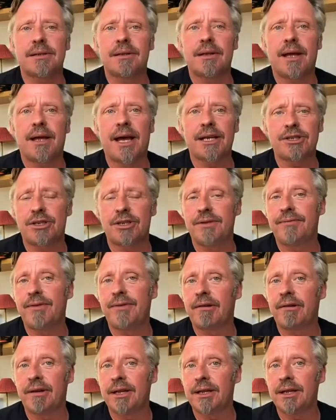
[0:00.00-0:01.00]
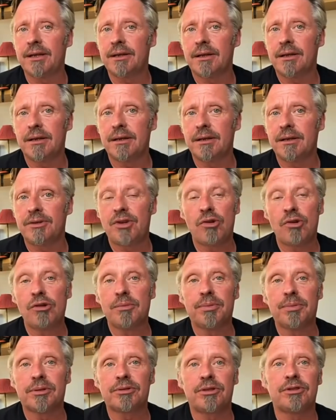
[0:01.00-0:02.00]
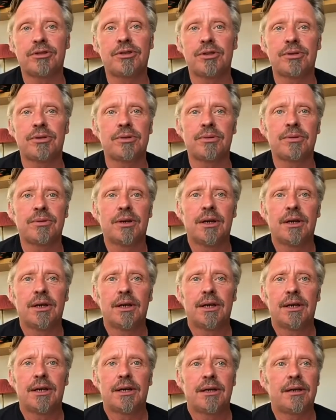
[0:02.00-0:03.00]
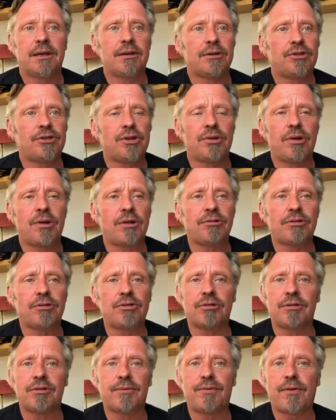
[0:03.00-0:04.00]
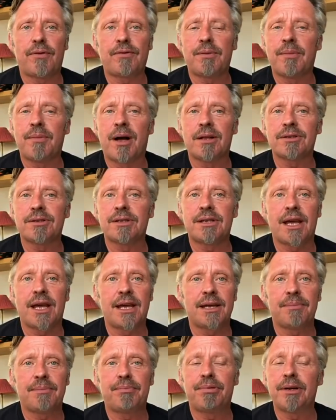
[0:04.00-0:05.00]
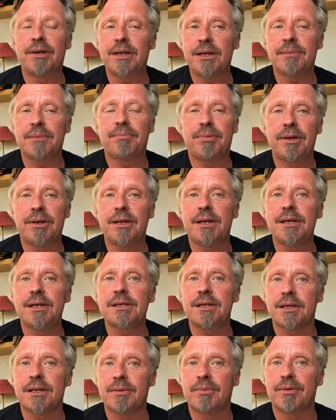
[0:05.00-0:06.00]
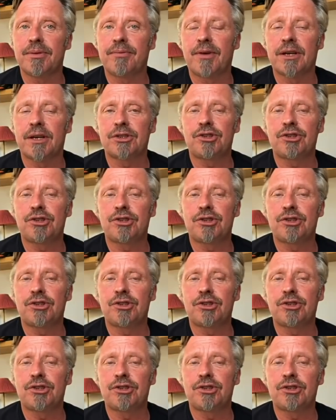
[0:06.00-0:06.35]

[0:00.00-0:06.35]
actually very durable to do 250 miles a day pretty easily with fast